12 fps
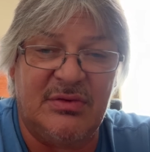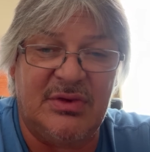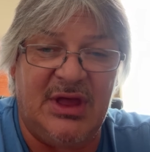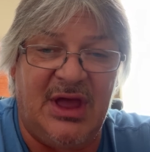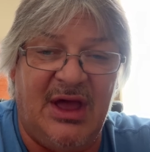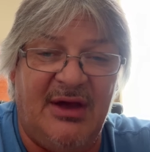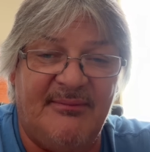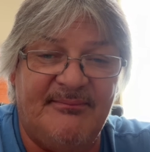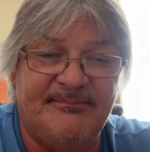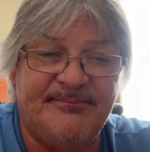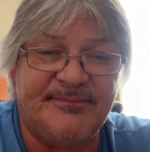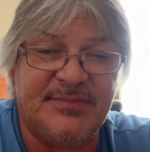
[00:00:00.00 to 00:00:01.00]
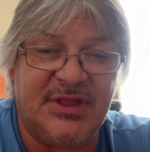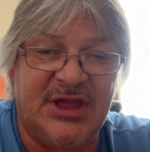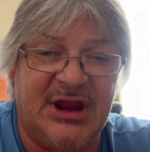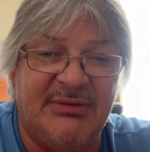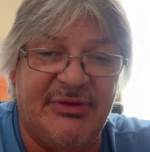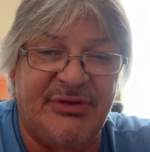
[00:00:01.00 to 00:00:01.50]
got
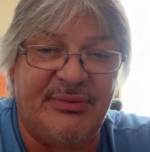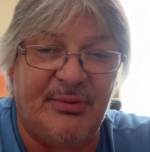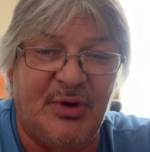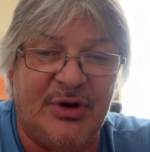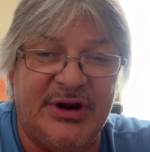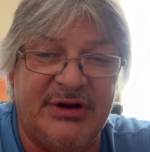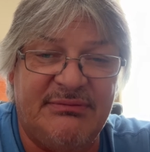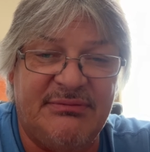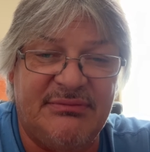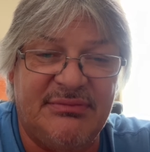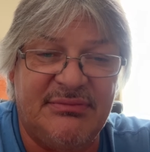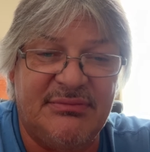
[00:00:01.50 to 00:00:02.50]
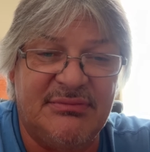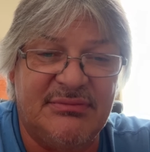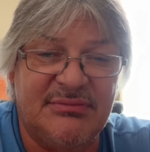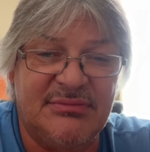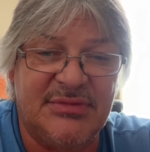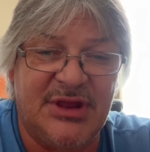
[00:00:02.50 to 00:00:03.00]
up this morning,
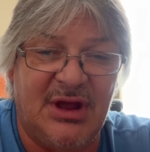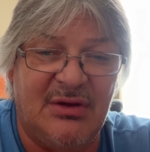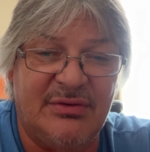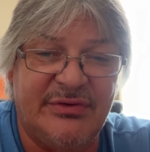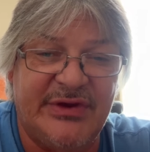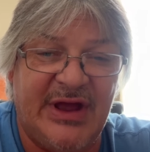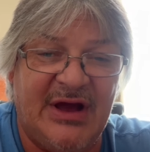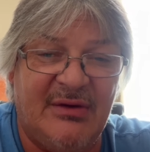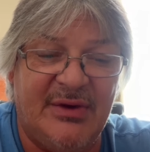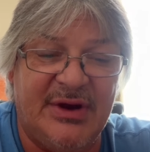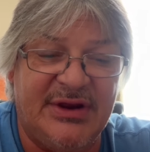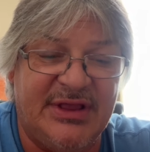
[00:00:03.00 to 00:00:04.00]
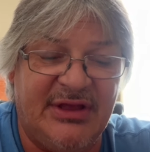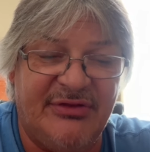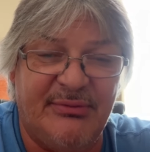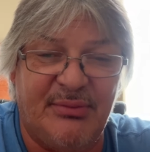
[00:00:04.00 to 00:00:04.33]
showered, got some